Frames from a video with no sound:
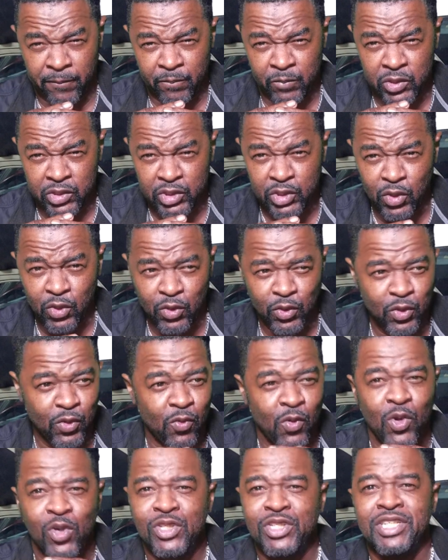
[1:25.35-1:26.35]
So the
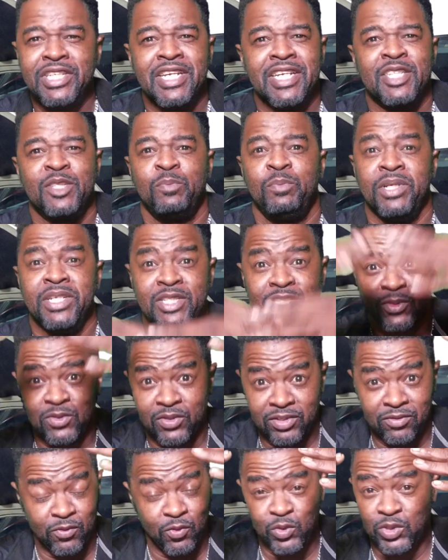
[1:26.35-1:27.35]
warranty expense
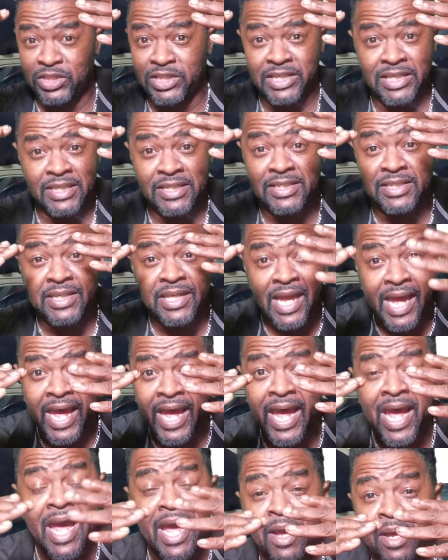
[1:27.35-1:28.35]
was getting sky
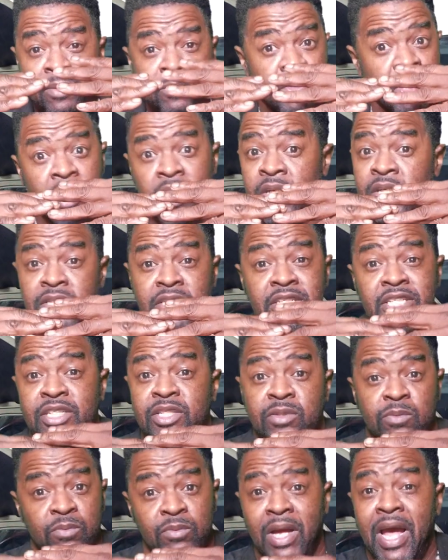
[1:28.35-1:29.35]
high,
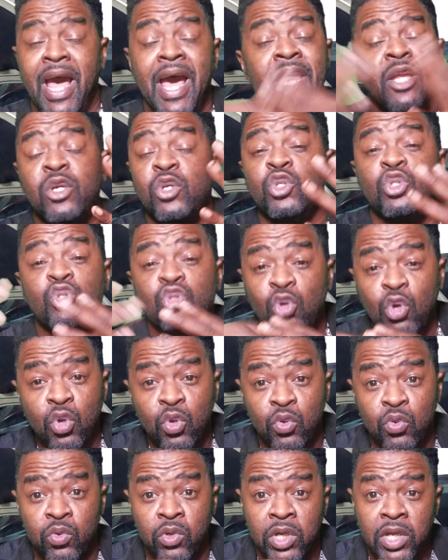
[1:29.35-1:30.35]
just out of
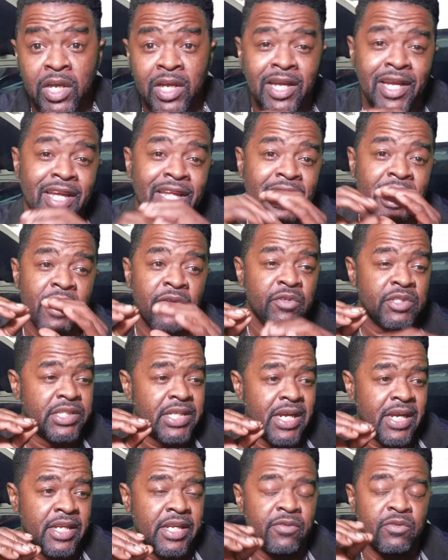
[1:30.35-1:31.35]
control. And every
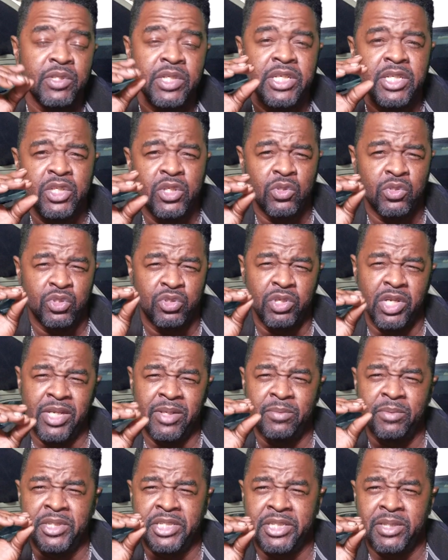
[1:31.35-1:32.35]
time they would get those
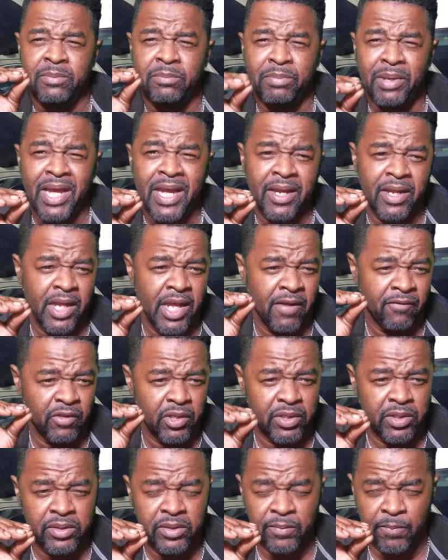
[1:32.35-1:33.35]
transmissions back
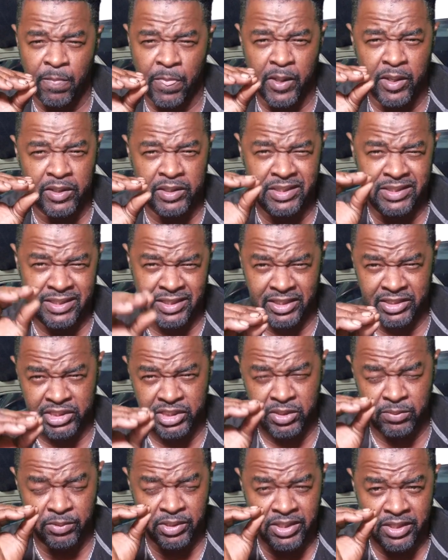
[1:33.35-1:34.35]
after the
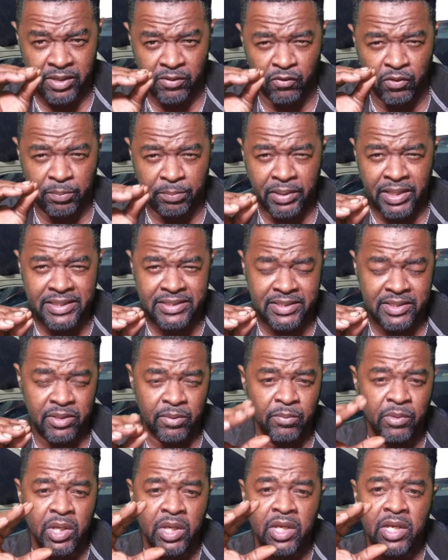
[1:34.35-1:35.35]
dealership ended up
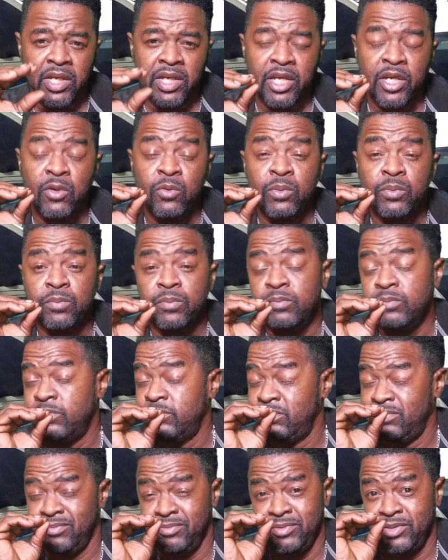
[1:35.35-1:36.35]
replacing them,
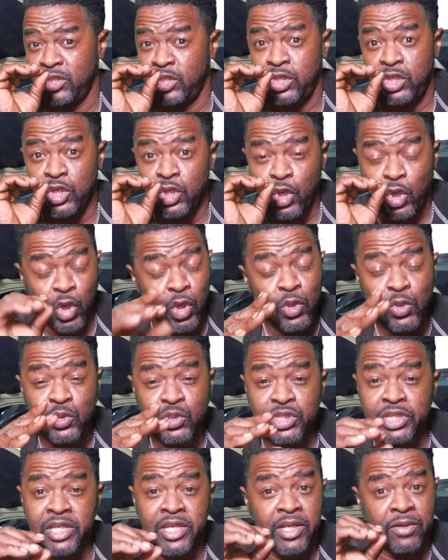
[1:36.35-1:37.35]

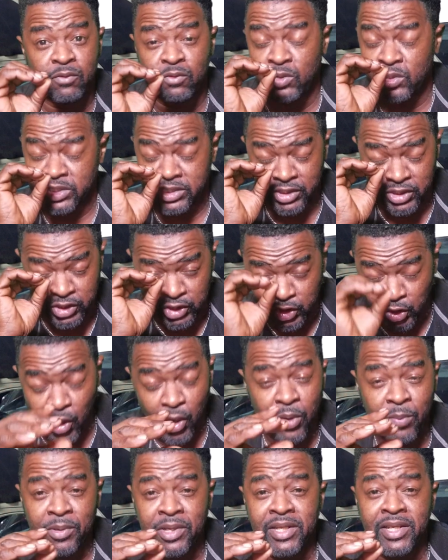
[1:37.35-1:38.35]
conclusion and was
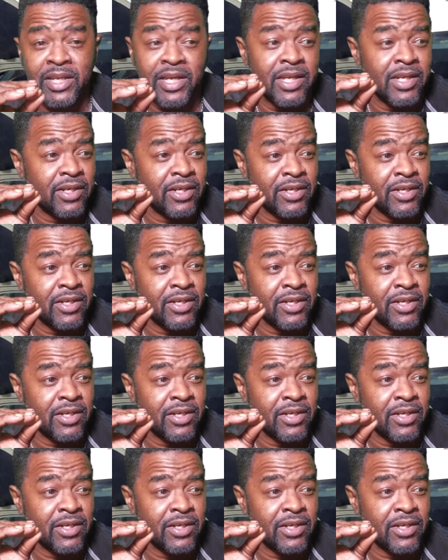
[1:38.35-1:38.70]
determined that